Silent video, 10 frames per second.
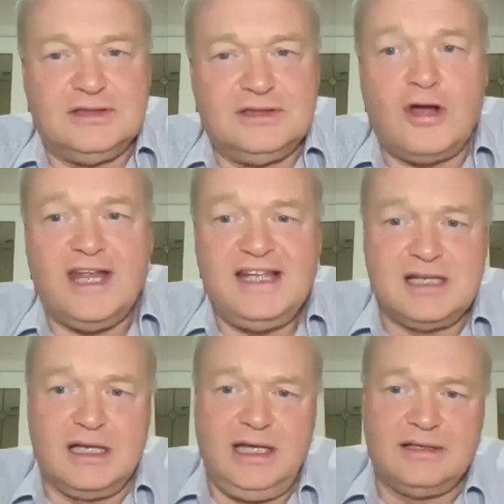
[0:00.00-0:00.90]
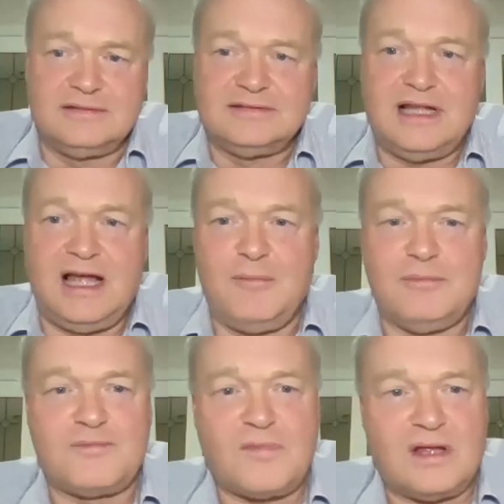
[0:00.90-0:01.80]
Not easily.
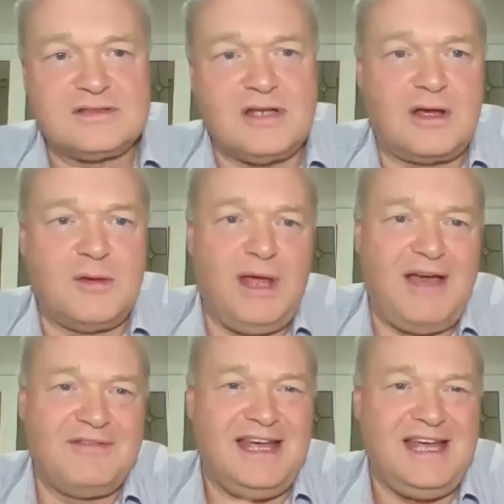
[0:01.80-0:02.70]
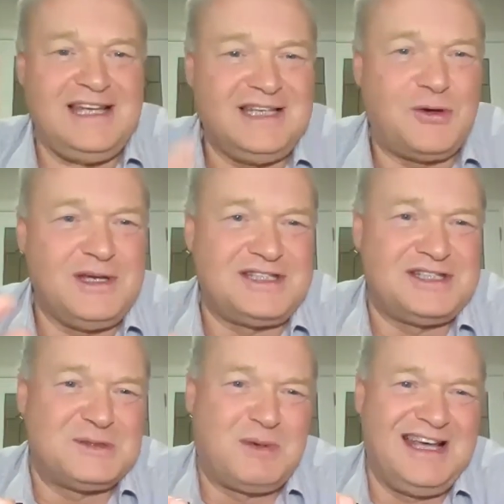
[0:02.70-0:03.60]
So can we have the easy
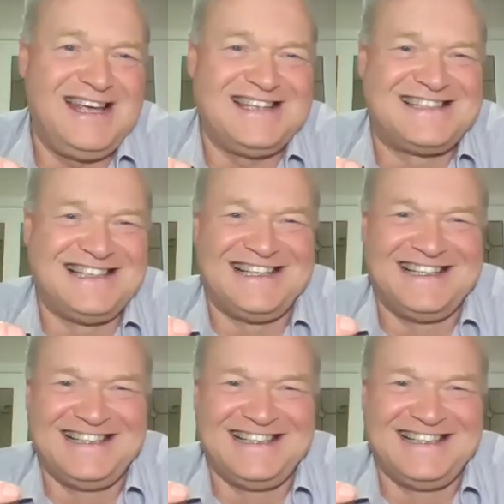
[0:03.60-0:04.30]
questions, please?